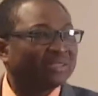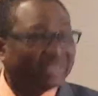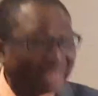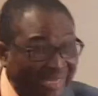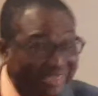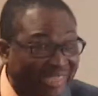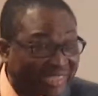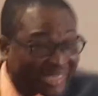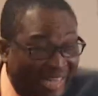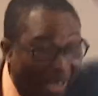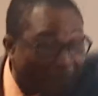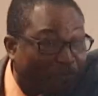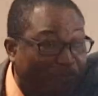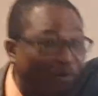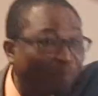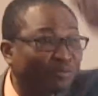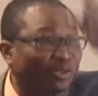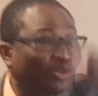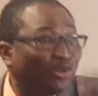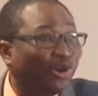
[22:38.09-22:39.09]
That is help
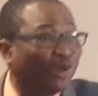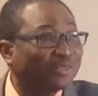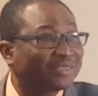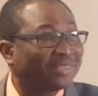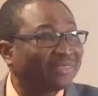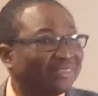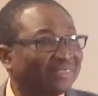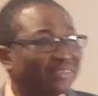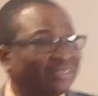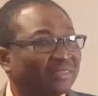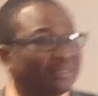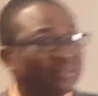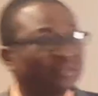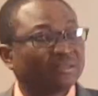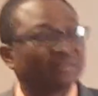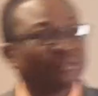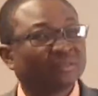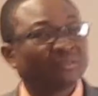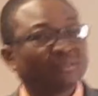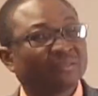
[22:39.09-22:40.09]
from the Lord.
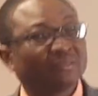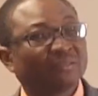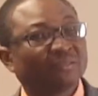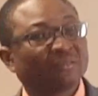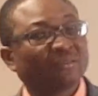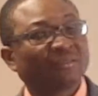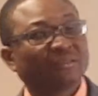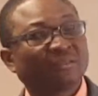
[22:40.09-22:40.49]
Amen.